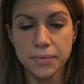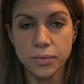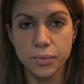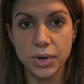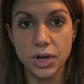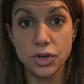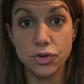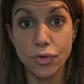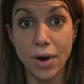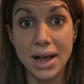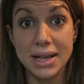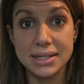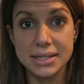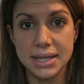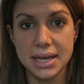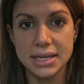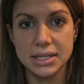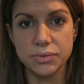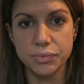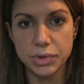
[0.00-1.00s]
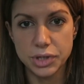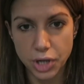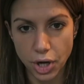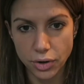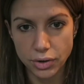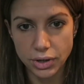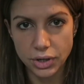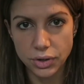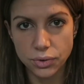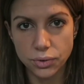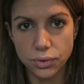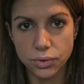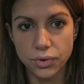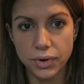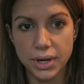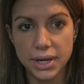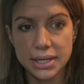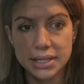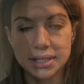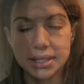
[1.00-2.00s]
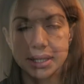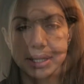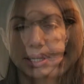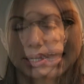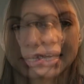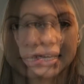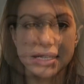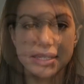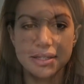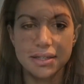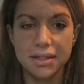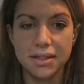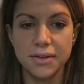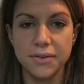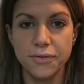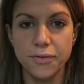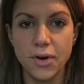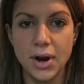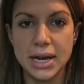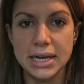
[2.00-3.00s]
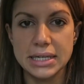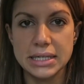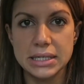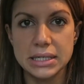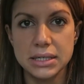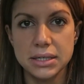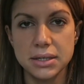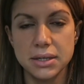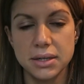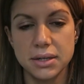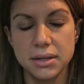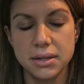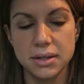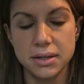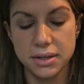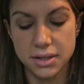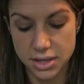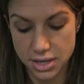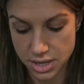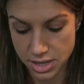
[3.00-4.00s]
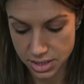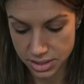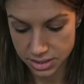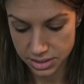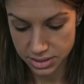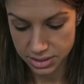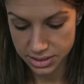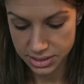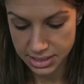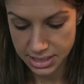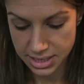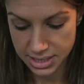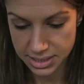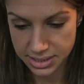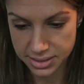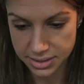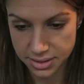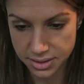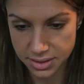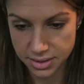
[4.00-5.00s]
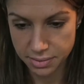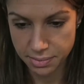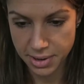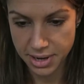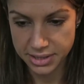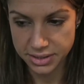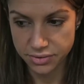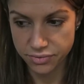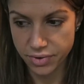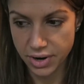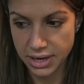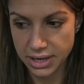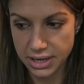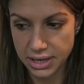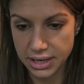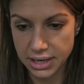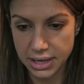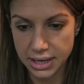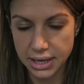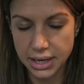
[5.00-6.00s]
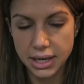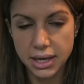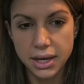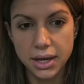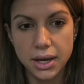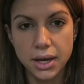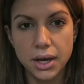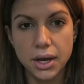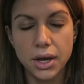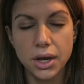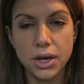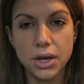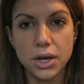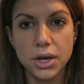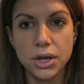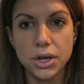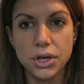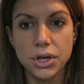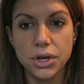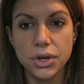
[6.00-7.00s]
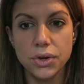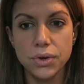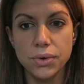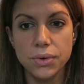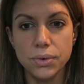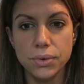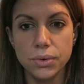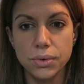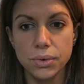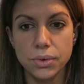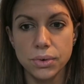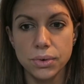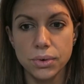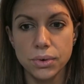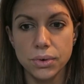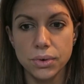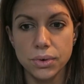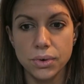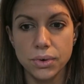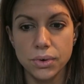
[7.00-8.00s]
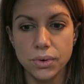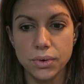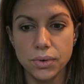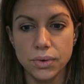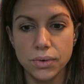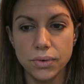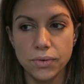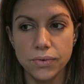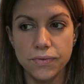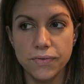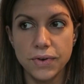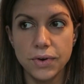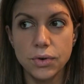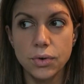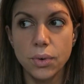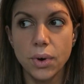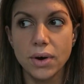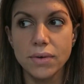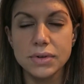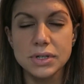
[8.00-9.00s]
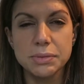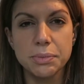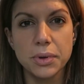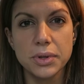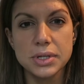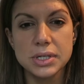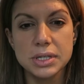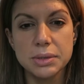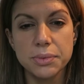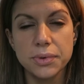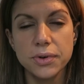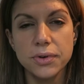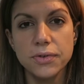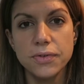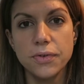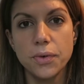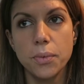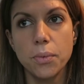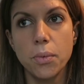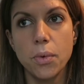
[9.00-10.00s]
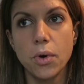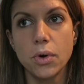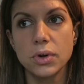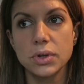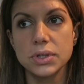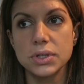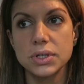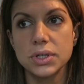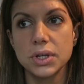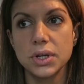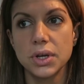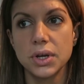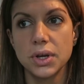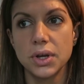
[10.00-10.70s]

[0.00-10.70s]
we address this and we don't ignore it? Um, as the friend that sees the person regularly, you feel quite responsible for what,